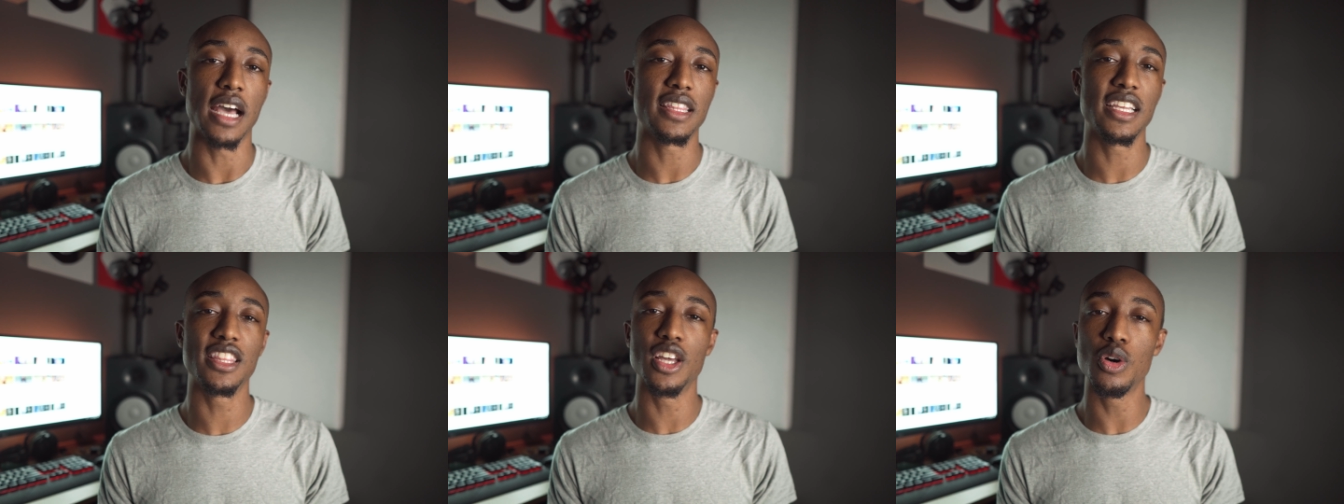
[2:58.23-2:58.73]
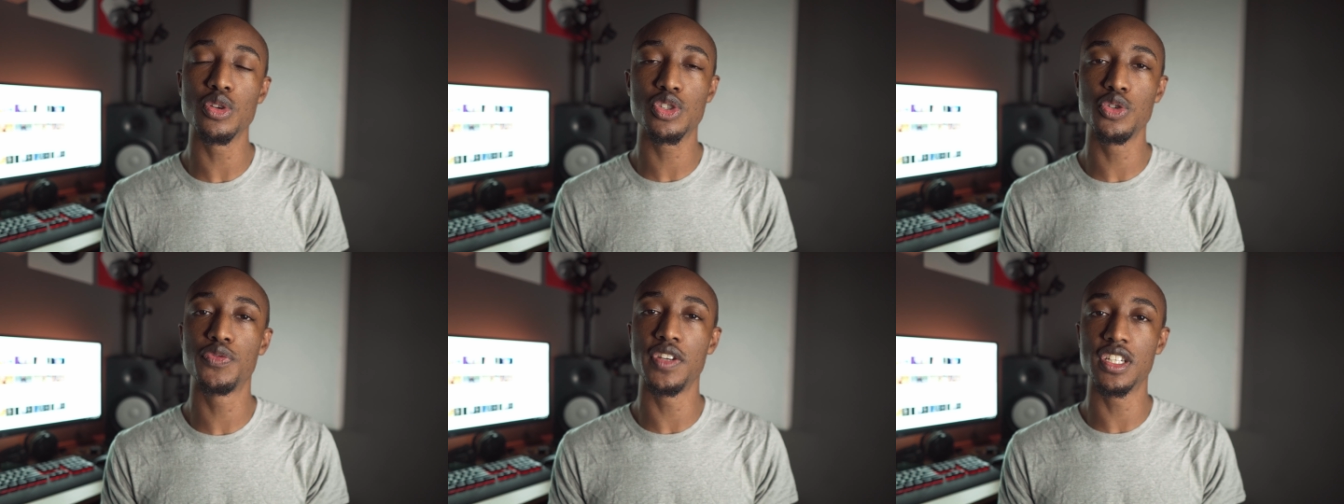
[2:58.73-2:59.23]
I think those
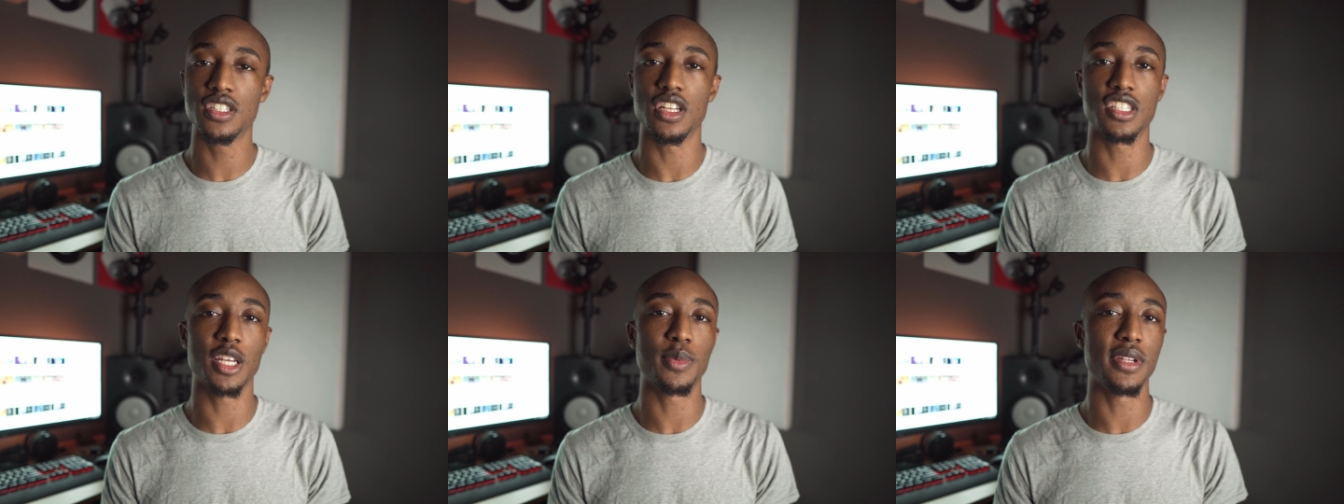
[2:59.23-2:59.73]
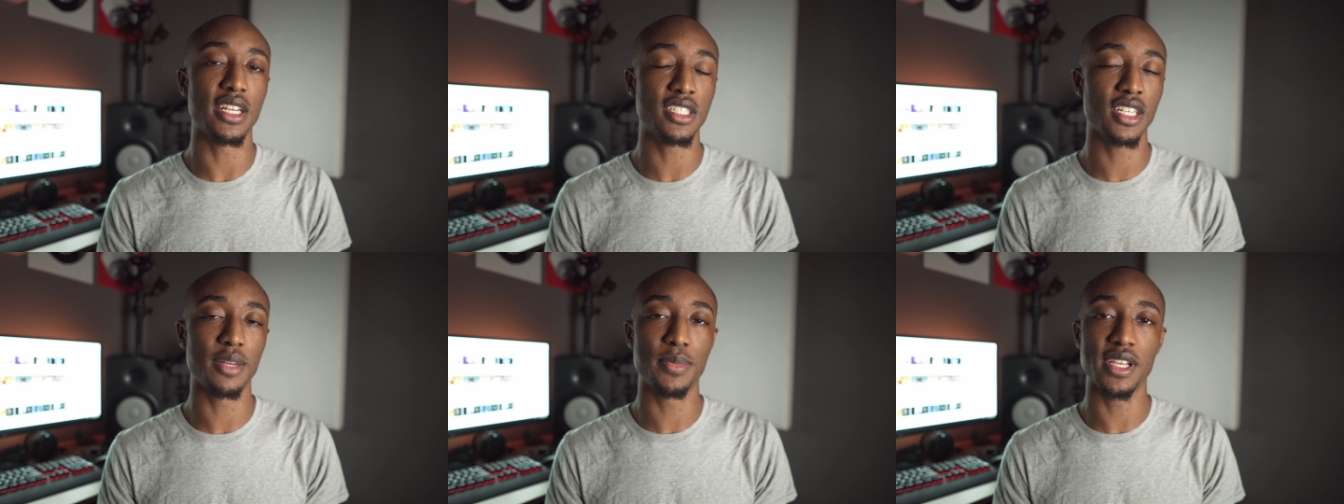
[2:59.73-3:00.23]
two features are something that
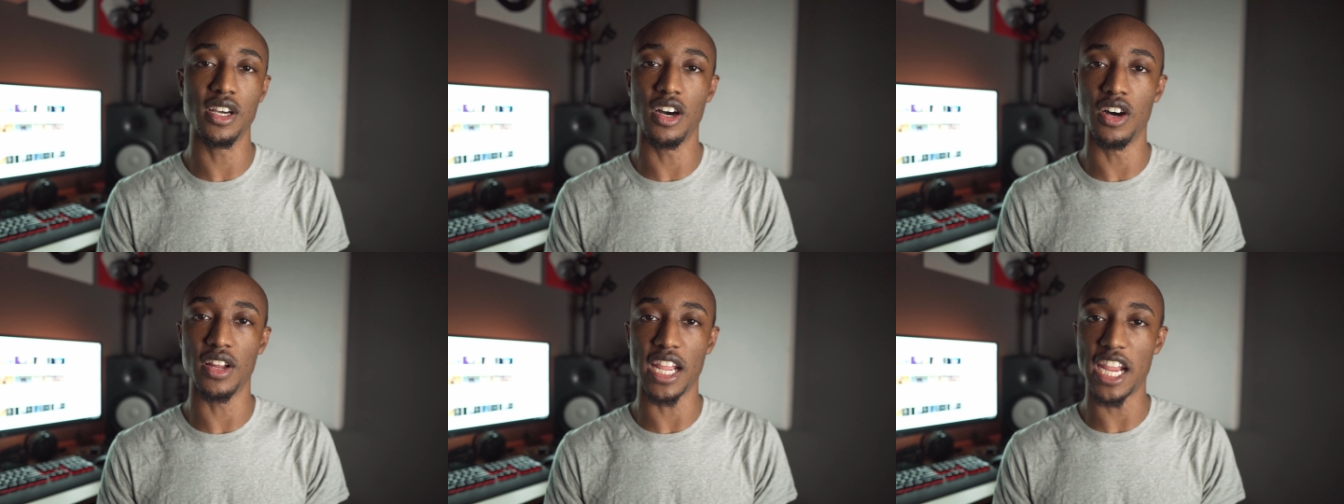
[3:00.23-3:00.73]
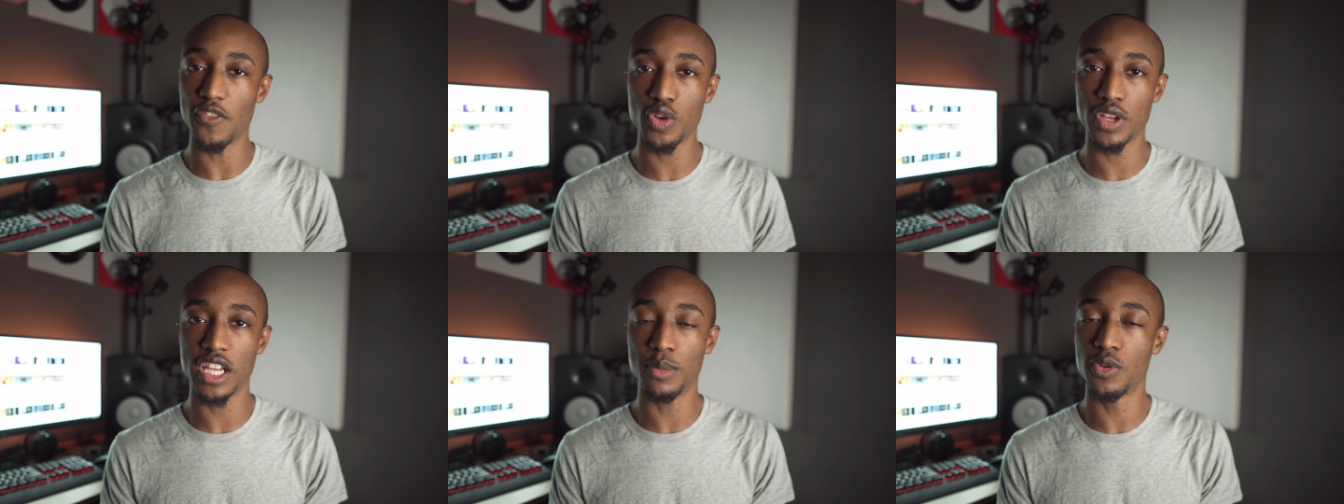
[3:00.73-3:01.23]
should be on
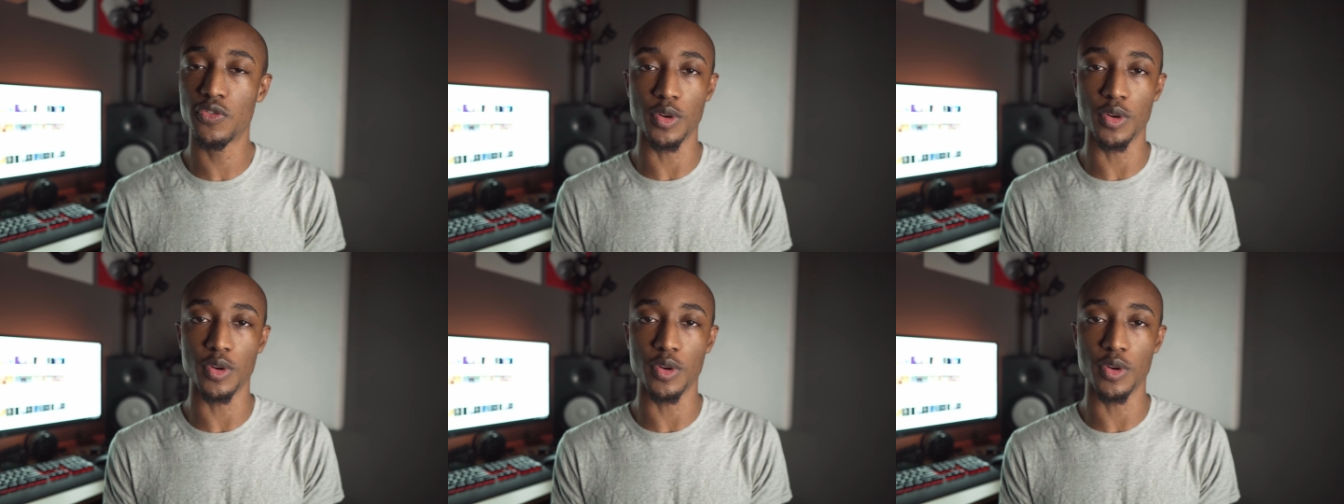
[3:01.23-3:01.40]
every gimbal